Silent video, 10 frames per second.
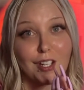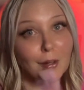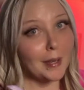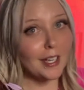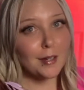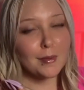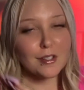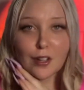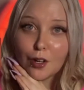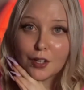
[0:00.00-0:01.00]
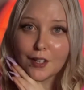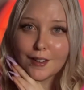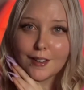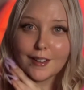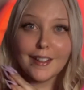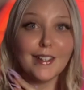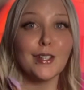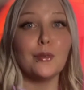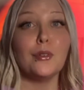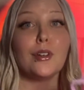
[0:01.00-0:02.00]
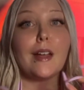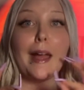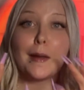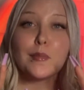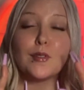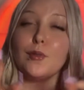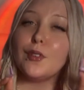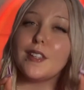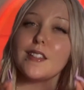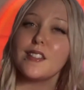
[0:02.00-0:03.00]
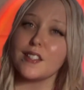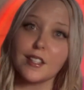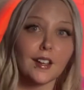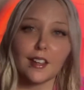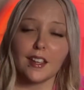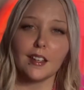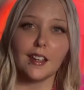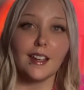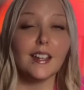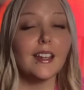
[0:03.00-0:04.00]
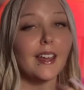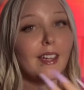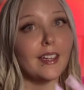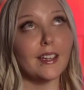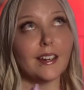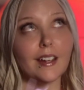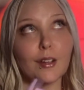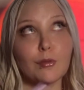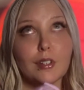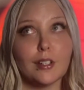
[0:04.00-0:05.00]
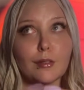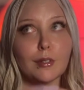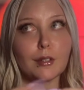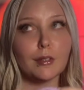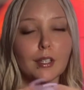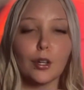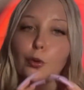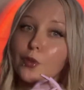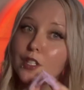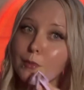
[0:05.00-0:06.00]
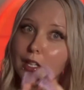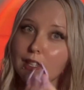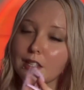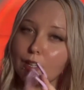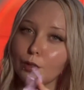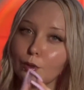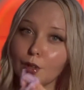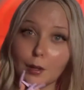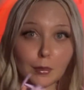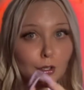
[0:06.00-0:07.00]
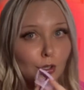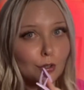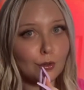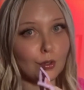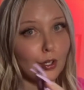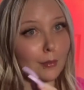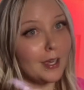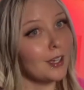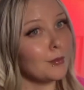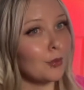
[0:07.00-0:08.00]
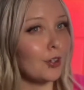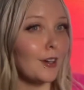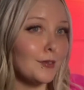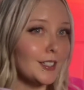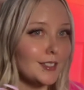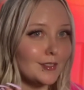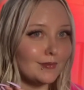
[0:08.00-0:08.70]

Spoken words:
your makeup is all done and you look absolutely stunning. And I really, really, really hope this means that you will let me do your makeup more often.